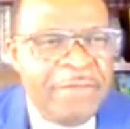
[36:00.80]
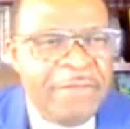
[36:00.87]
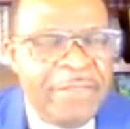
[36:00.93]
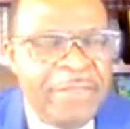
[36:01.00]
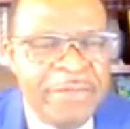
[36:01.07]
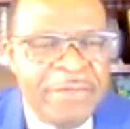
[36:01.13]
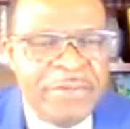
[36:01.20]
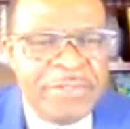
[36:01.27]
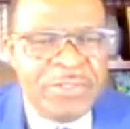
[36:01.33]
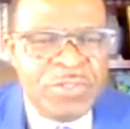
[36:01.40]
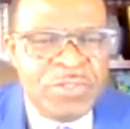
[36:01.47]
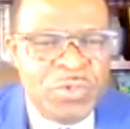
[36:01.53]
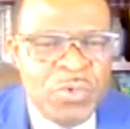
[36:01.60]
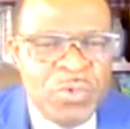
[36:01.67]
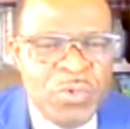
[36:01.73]
those
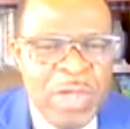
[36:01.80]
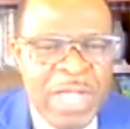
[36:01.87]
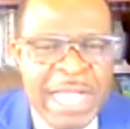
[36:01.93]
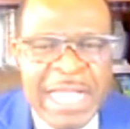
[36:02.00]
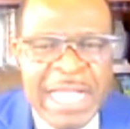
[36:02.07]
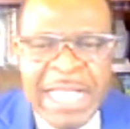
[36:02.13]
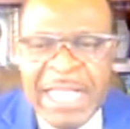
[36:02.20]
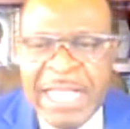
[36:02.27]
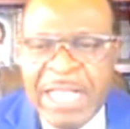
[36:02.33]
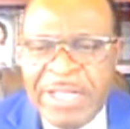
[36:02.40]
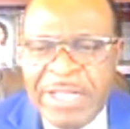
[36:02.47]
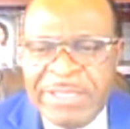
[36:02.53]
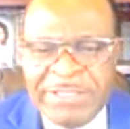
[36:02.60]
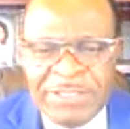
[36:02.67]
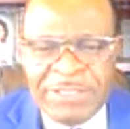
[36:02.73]
who are
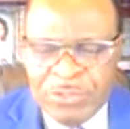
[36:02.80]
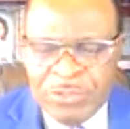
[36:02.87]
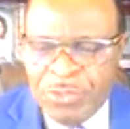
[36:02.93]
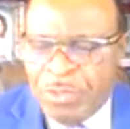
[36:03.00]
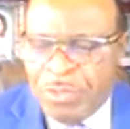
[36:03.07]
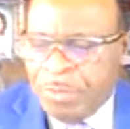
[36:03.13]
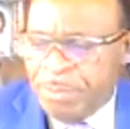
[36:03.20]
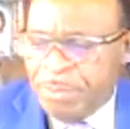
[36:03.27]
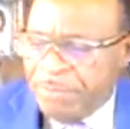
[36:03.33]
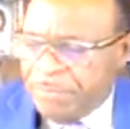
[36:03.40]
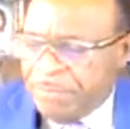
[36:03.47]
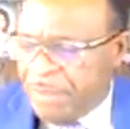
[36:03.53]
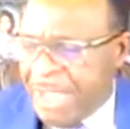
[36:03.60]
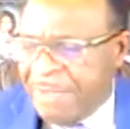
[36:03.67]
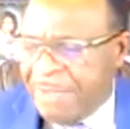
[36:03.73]
on Zoom. If
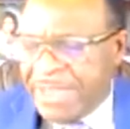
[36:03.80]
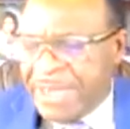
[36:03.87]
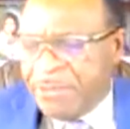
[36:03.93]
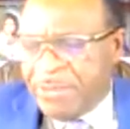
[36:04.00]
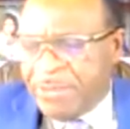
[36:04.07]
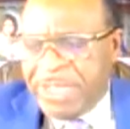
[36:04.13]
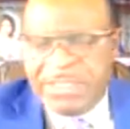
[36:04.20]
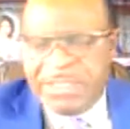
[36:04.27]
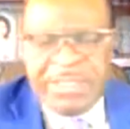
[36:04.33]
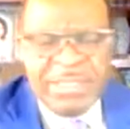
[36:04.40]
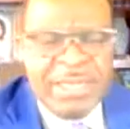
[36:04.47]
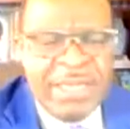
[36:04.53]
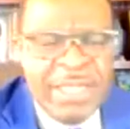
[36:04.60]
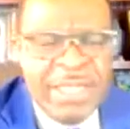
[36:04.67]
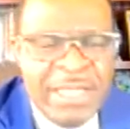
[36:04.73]
you have any
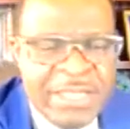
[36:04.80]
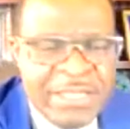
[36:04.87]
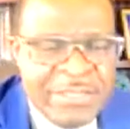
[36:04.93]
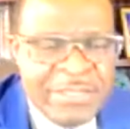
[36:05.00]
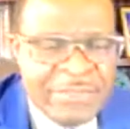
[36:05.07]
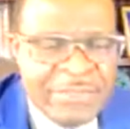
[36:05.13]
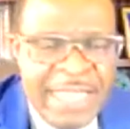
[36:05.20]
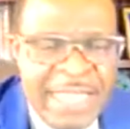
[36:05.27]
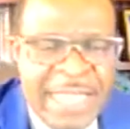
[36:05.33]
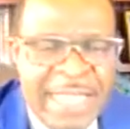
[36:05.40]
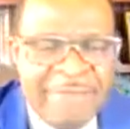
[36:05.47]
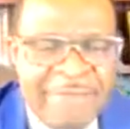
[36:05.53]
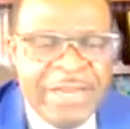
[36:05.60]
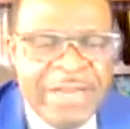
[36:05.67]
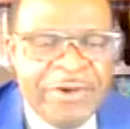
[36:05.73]
question, today I
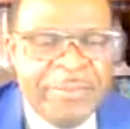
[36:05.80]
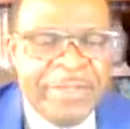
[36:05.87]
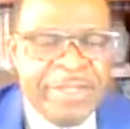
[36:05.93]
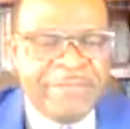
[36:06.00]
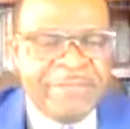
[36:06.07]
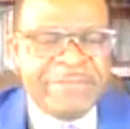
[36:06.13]
have a little bit of